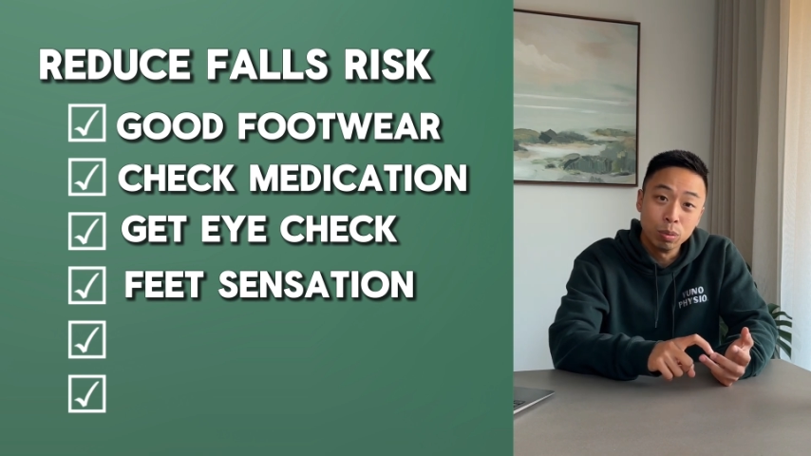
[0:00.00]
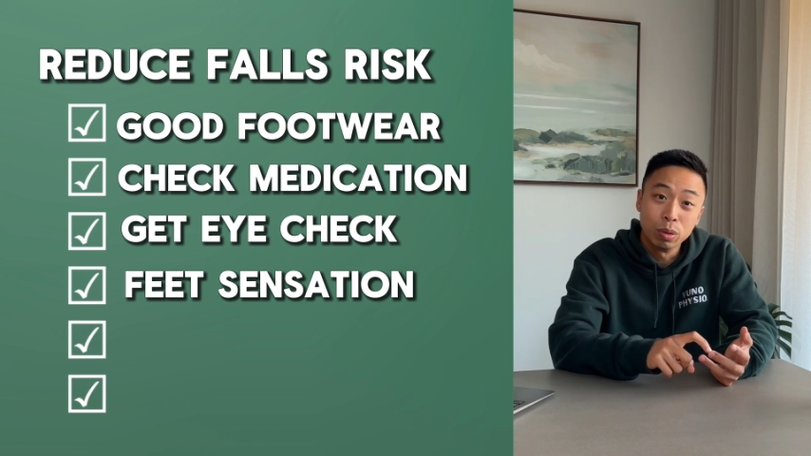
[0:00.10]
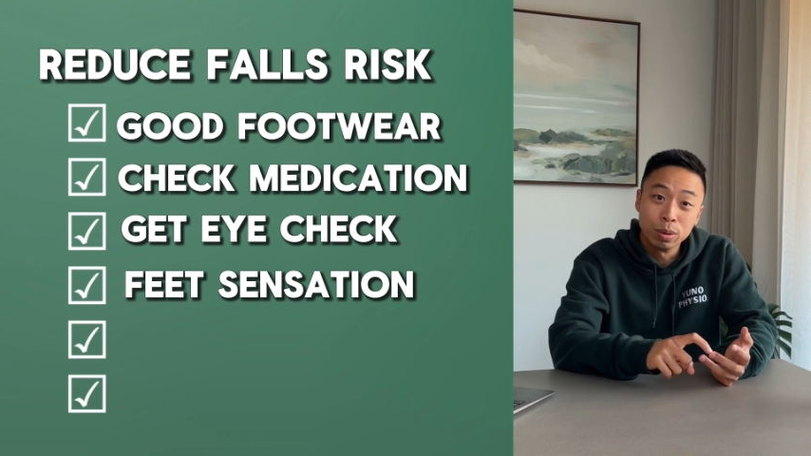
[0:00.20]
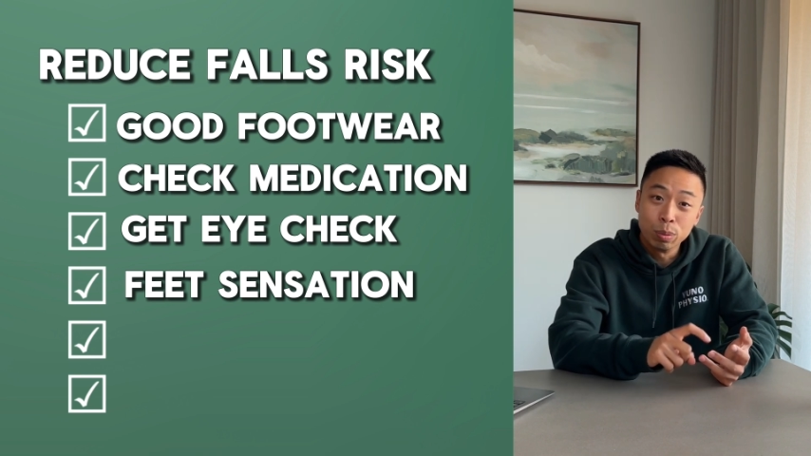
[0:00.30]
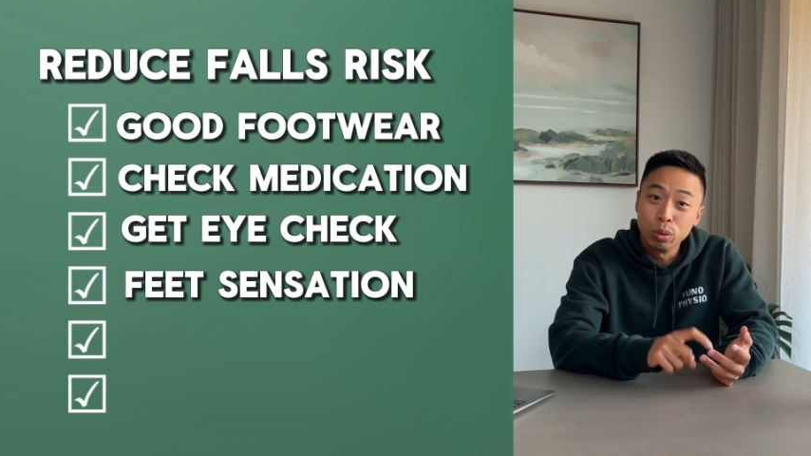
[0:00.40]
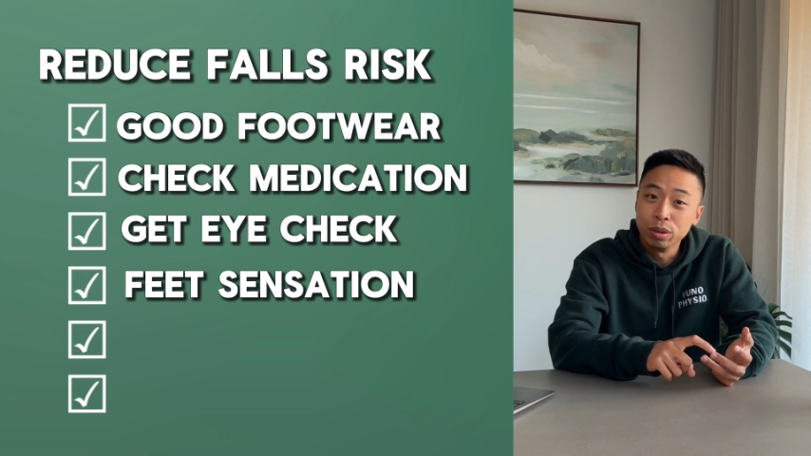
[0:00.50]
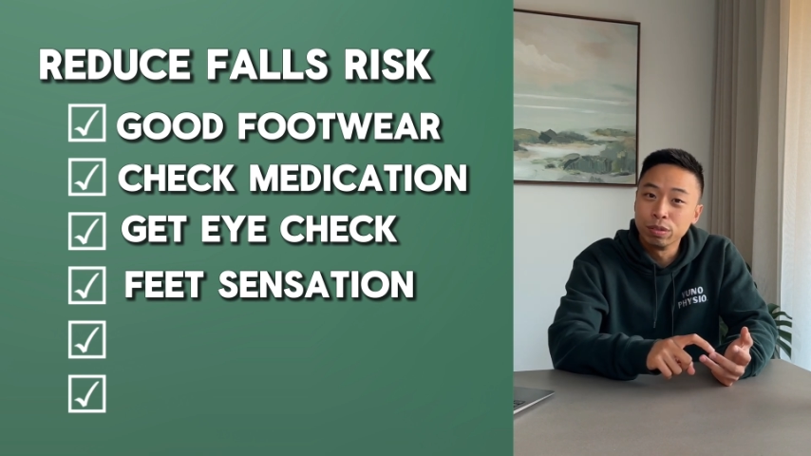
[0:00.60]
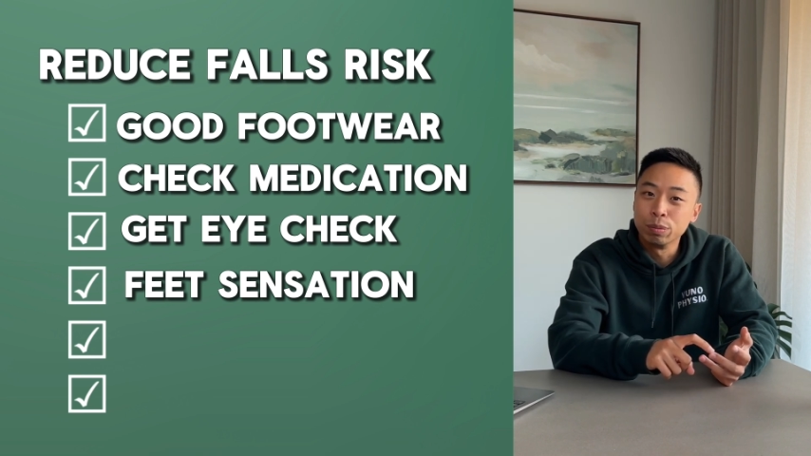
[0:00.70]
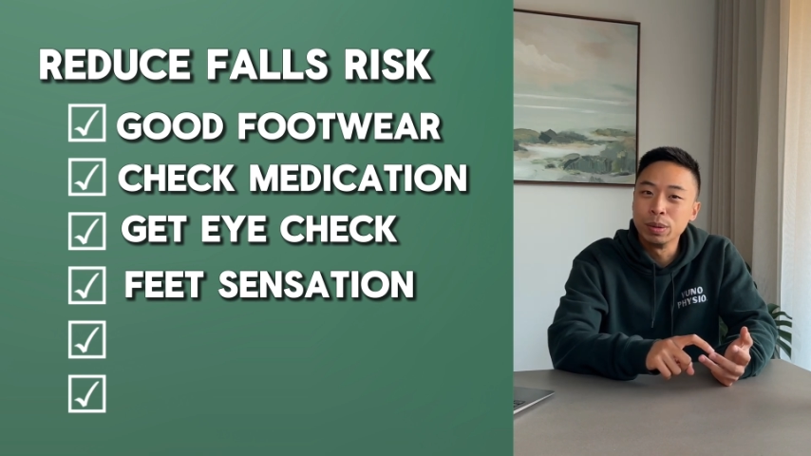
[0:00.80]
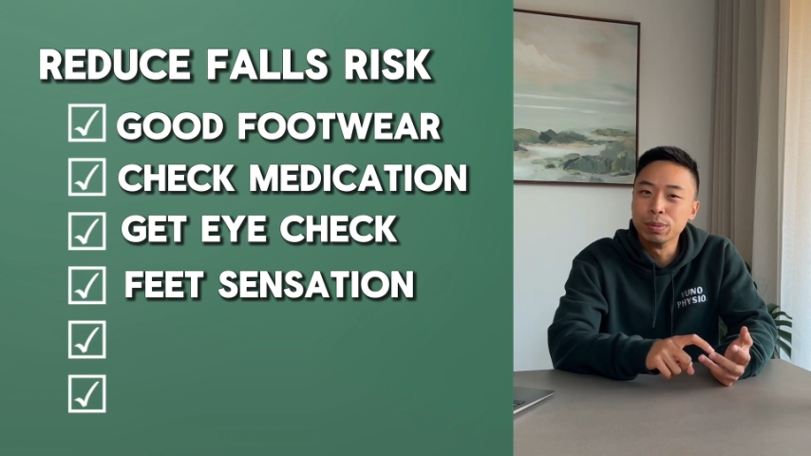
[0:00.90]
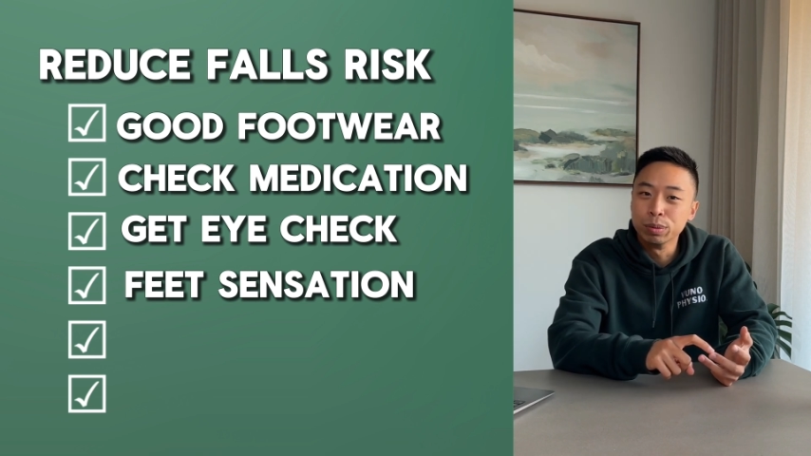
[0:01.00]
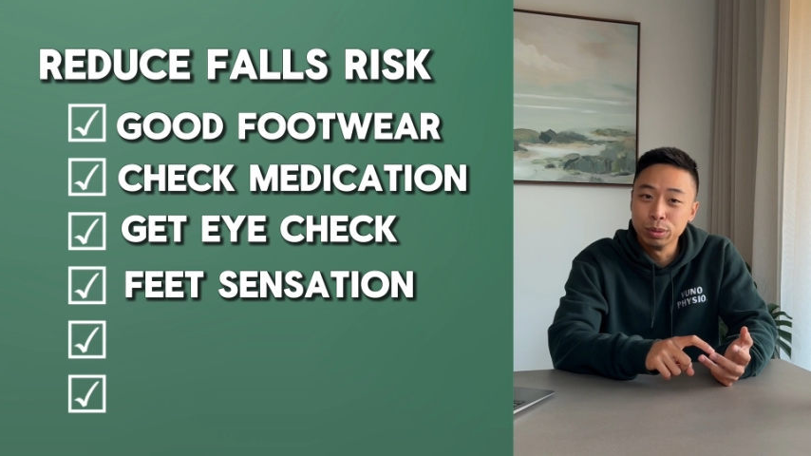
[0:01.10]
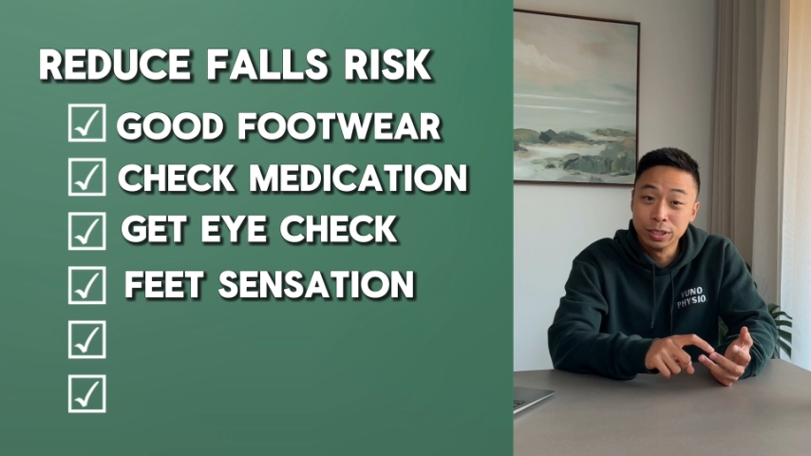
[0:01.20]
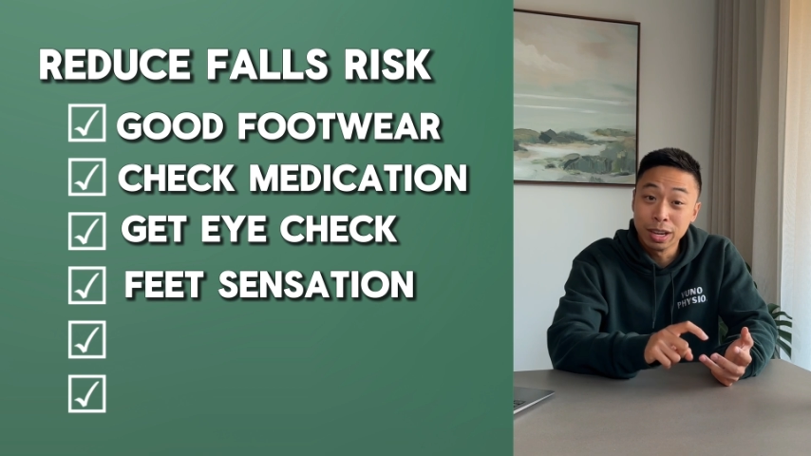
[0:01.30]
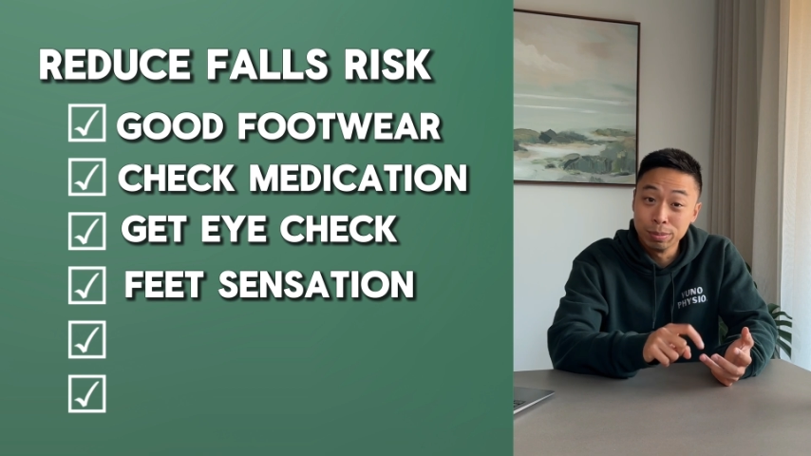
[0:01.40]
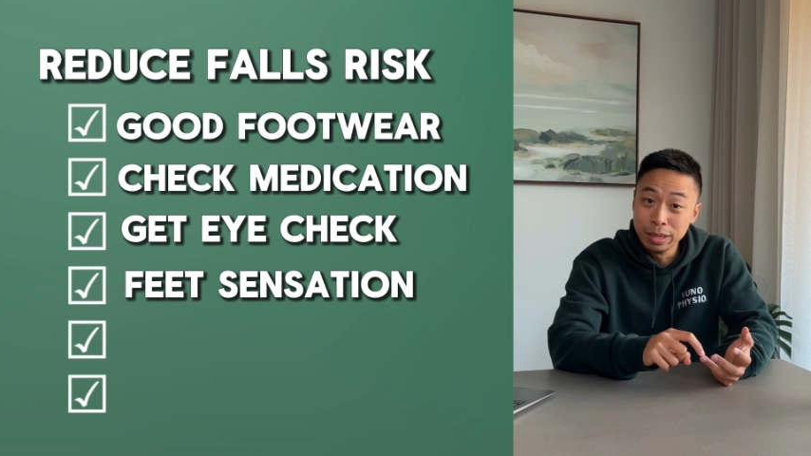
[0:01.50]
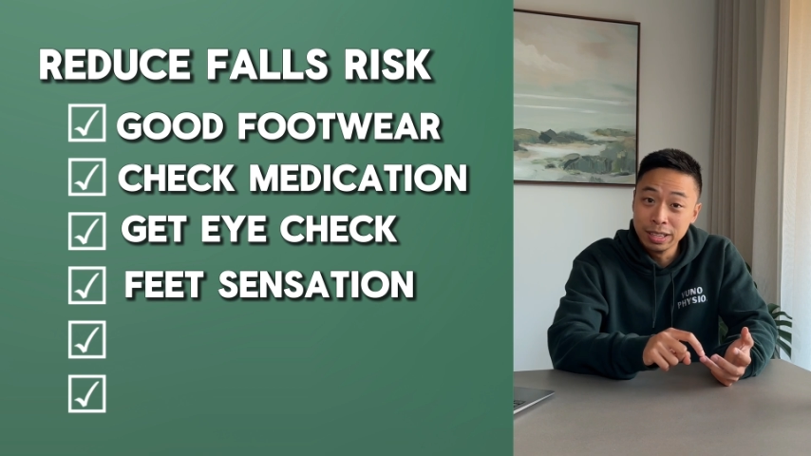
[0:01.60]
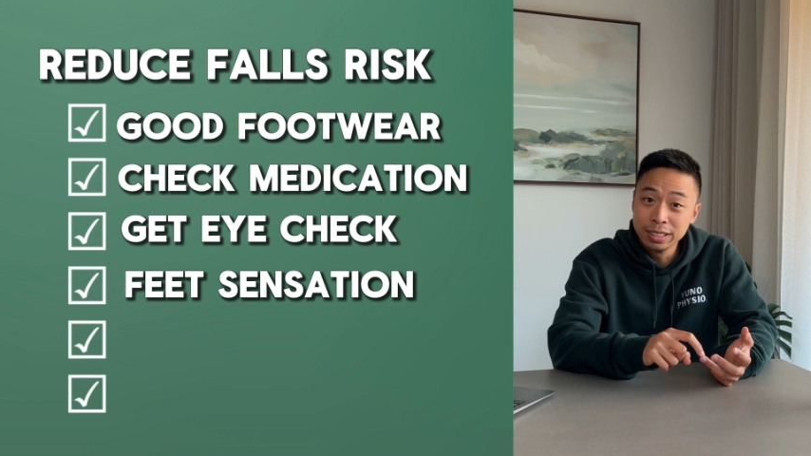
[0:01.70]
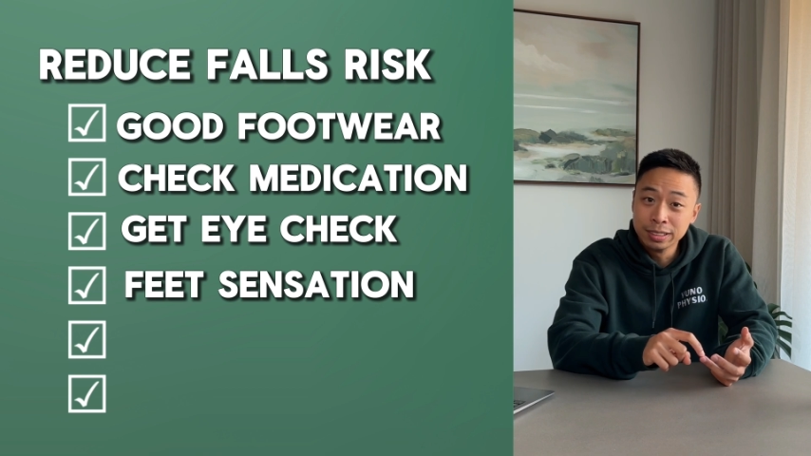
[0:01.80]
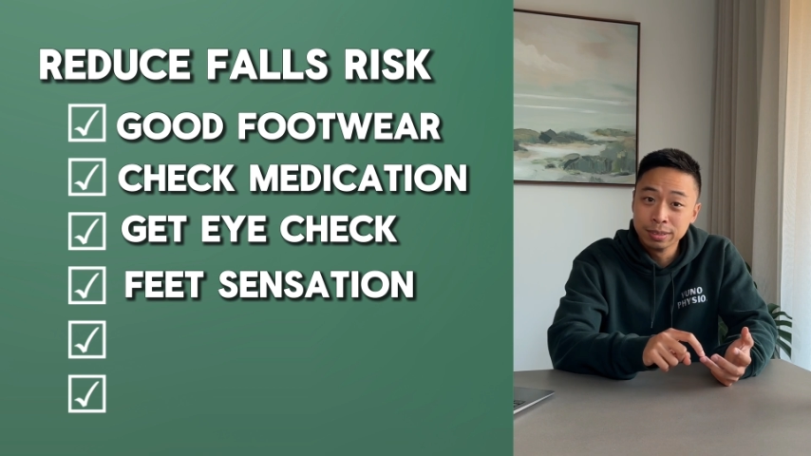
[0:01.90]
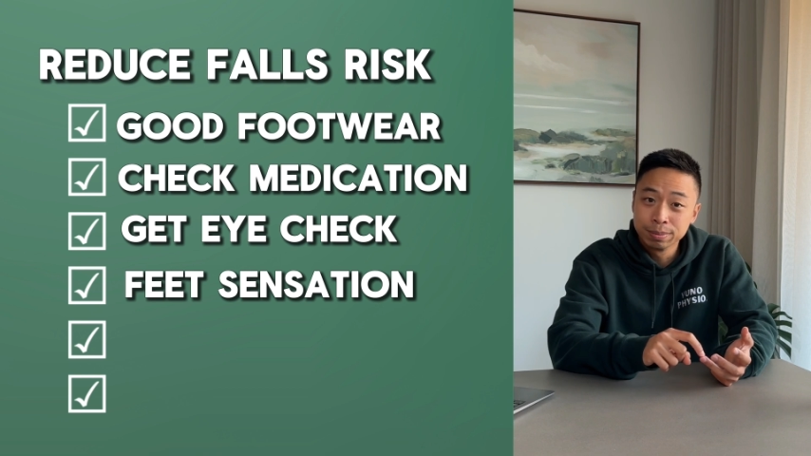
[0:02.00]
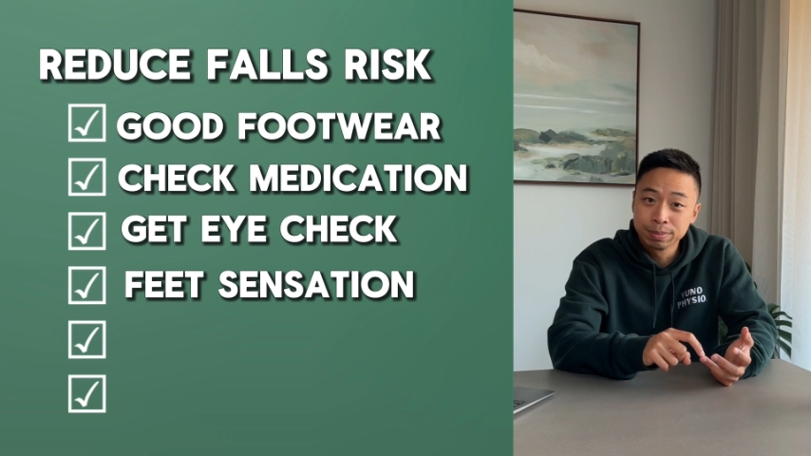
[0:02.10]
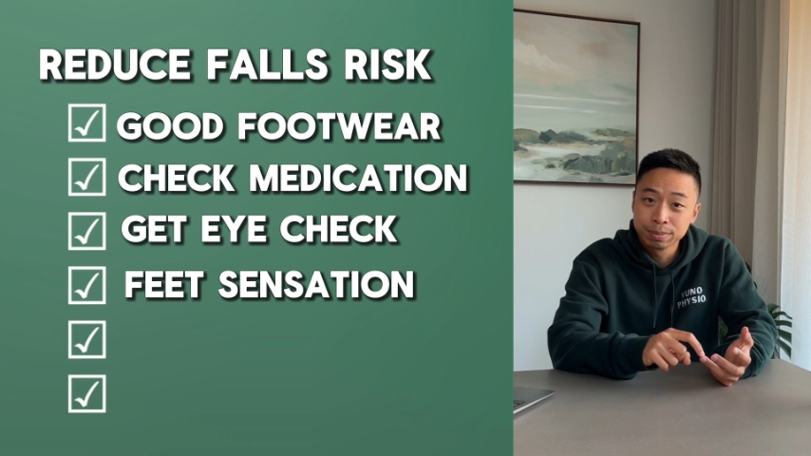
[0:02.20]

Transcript: more important for people with diabetes.